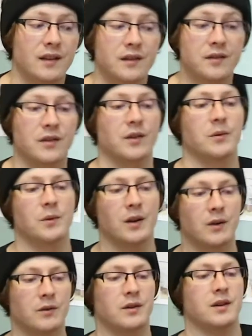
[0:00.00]
into the
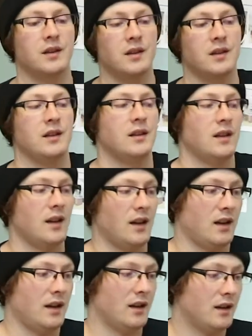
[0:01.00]
world.
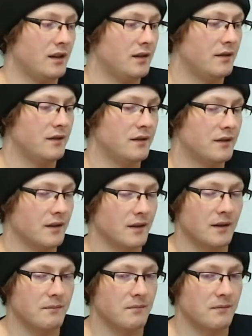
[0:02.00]
And
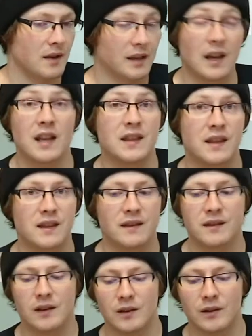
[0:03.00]
again,
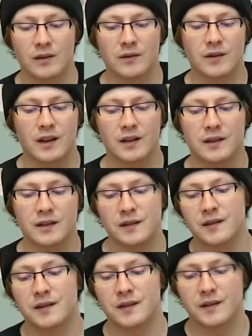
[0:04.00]
you know, that
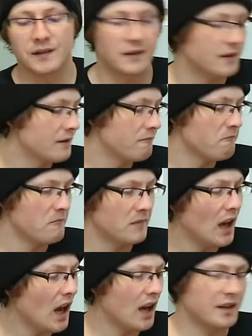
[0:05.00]
is,
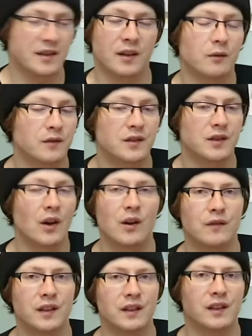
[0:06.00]
yeah, a
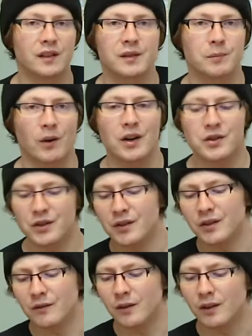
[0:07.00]
self-serving
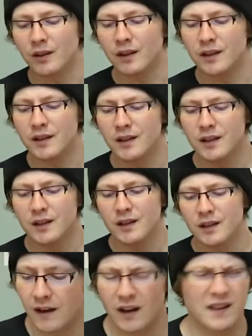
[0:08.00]
expression, really.
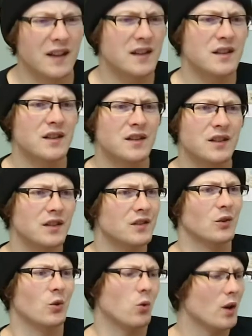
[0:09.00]
And then just
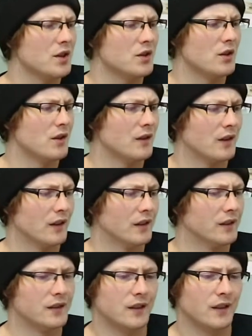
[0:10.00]
to question
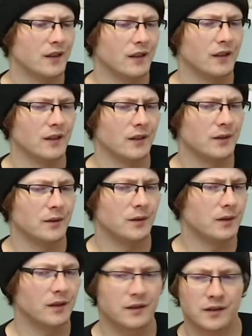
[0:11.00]
things, you know,
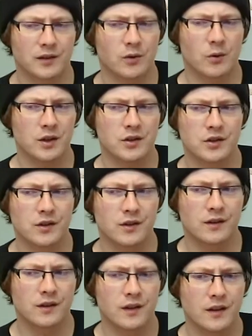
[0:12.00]
to
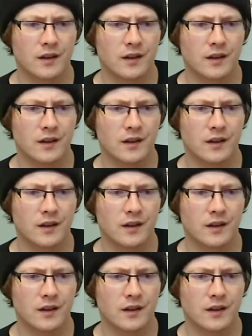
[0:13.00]
question,